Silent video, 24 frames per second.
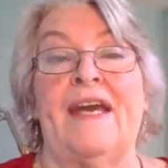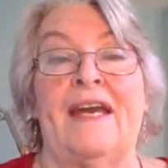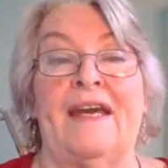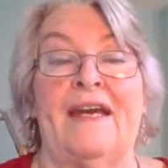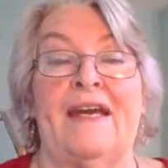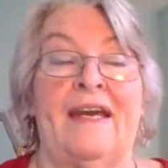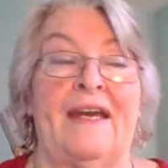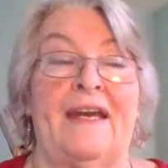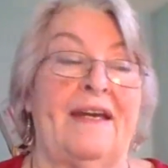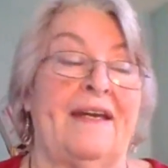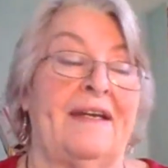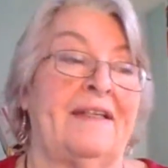
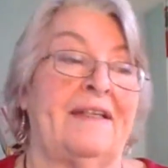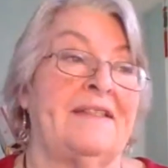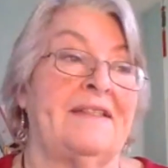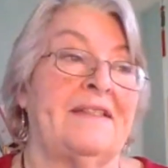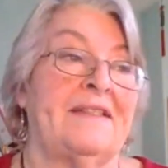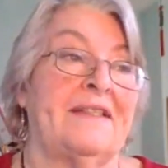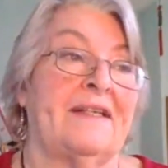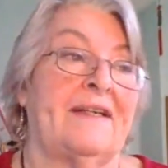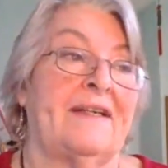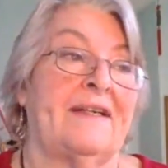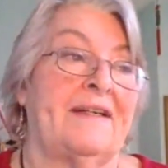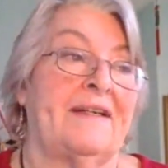and
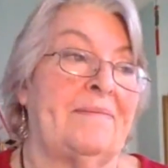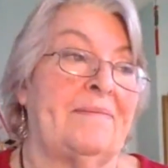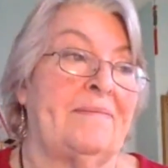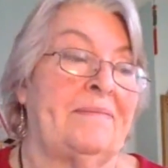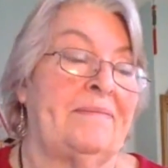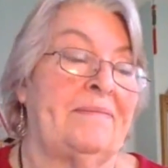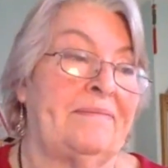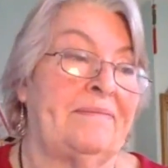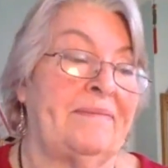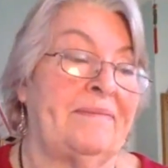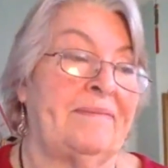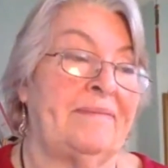
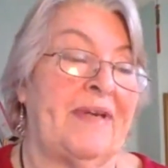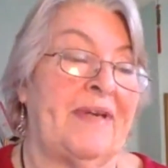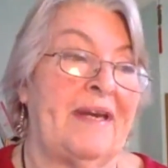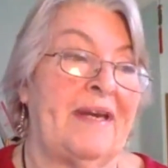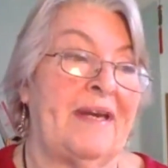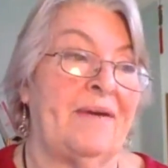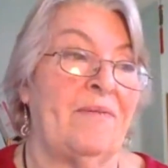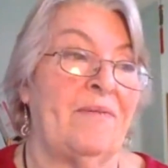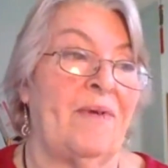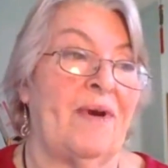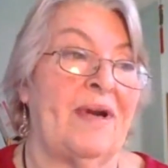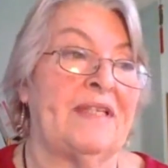egg
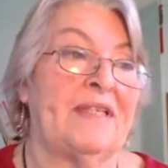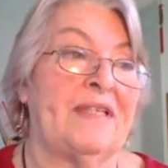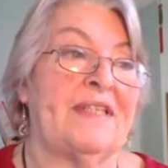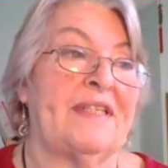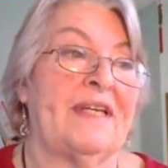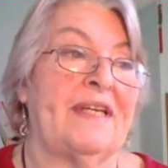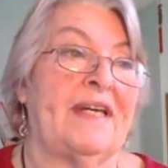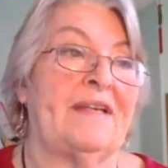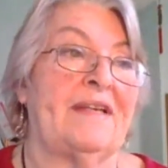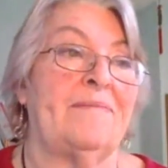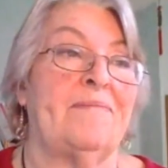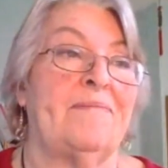whites
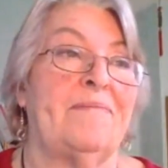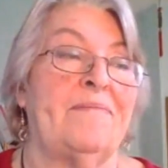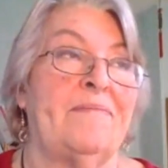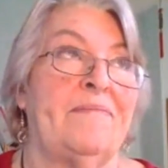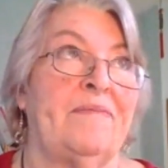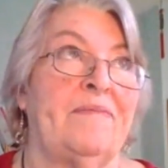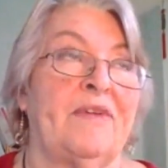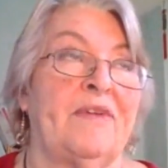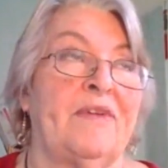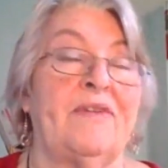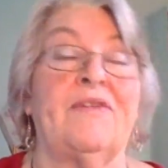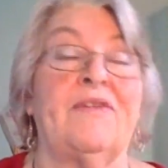and
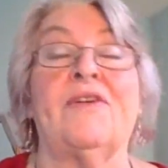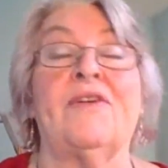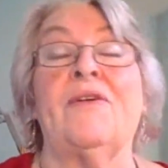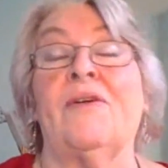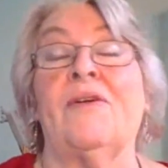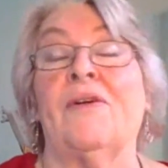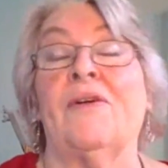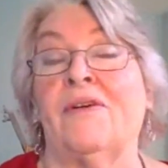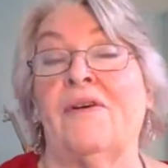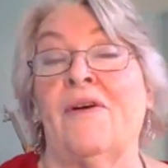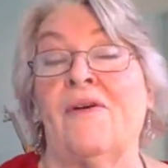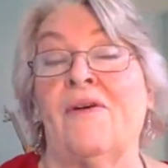
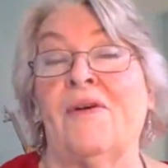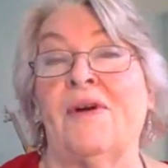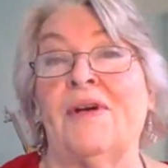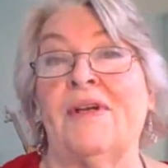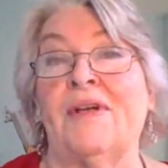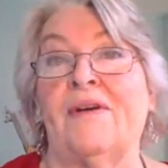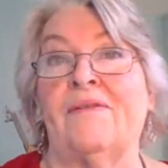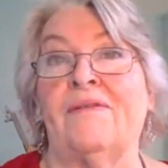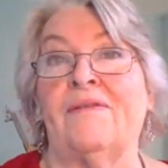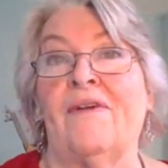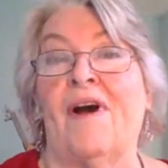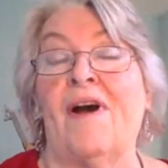
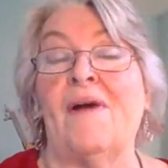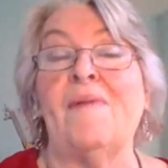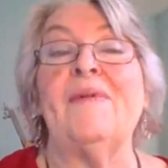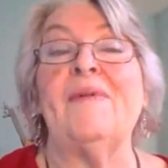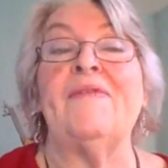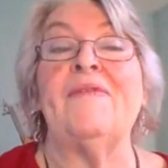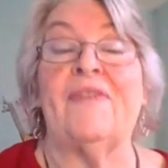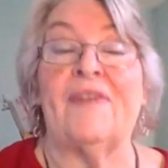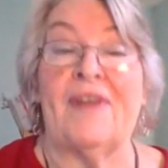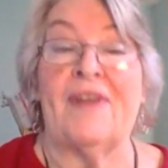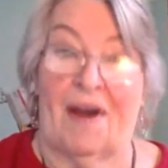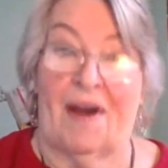coconut almond
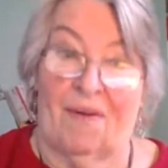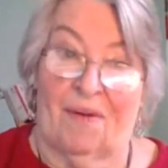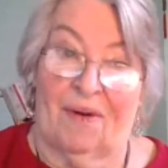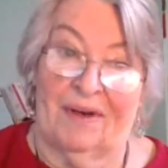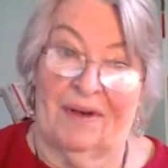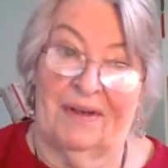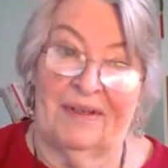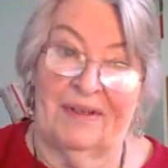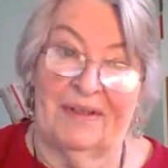flour,